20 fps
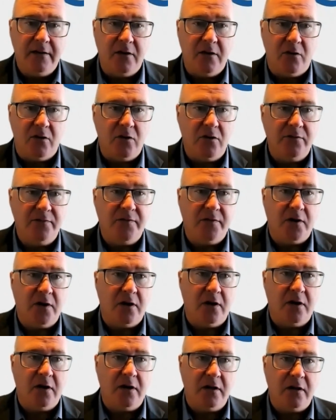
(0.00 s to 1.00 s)
the
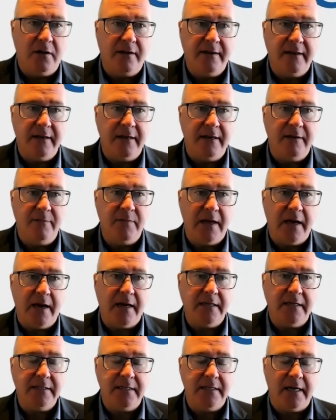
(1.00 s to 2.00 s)
overall theme
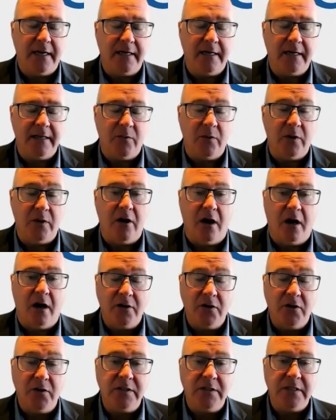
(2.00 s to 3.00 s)
that uh, that we
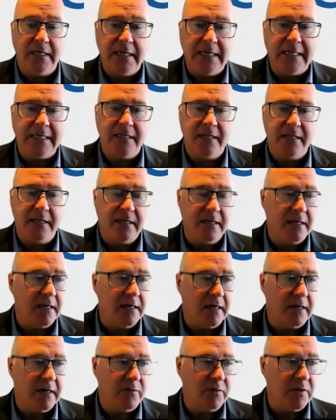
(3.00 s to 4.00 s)
are going to hit the
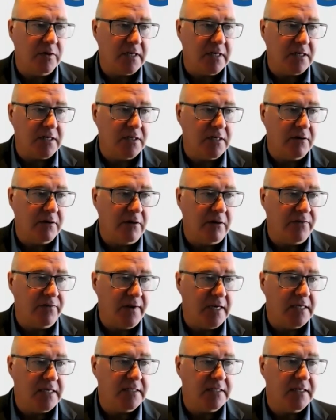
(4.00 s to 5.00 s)
uh, recessionary
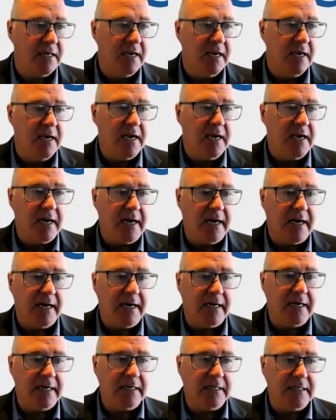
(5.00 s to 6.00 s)
phase
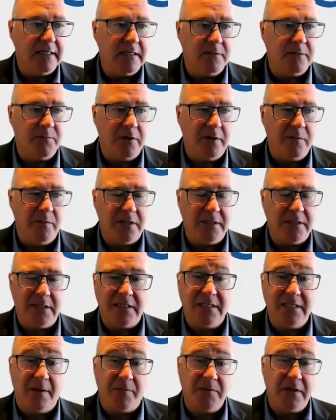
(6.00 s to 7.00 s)
uh, is pretty much
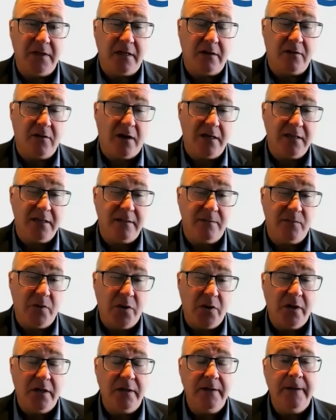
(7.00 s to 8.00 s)
accepted across the
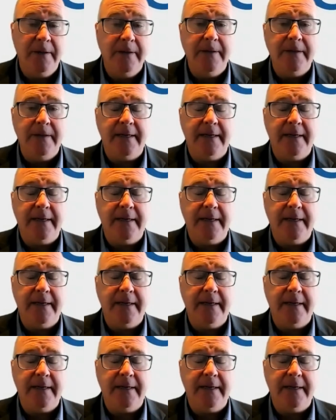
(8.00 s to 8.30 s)
board.